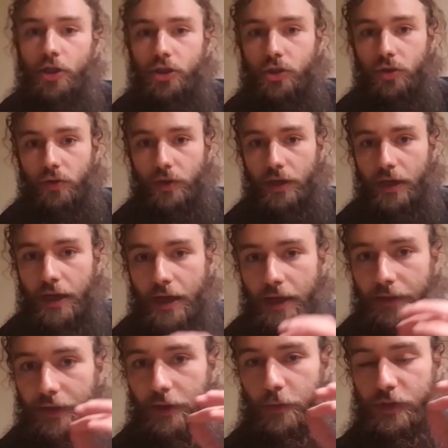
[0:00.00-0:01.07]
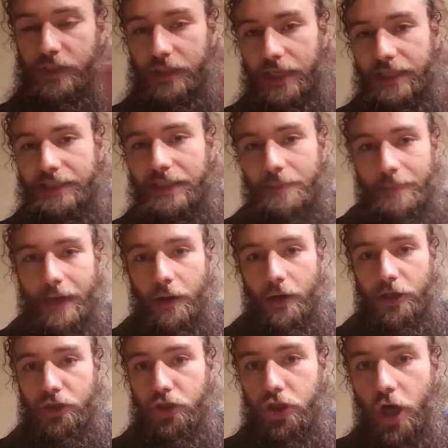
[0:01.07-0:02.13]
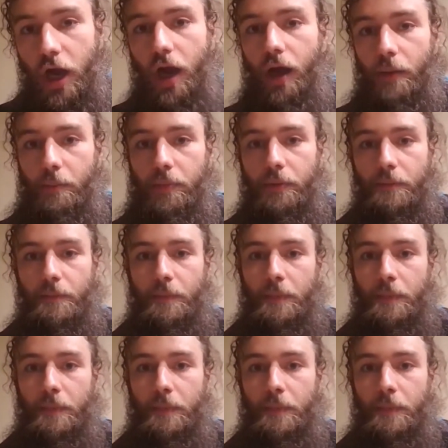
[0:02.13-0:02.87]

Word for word: So it was less about a job.